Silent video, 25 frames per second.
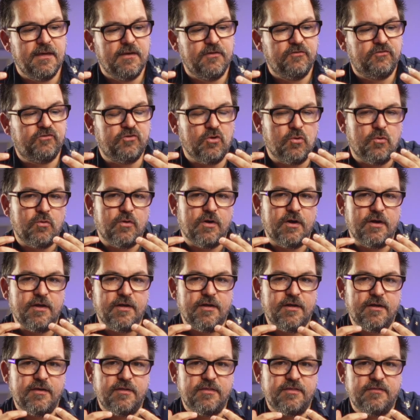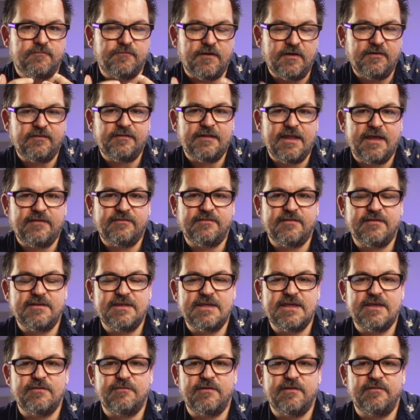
So the first lesson here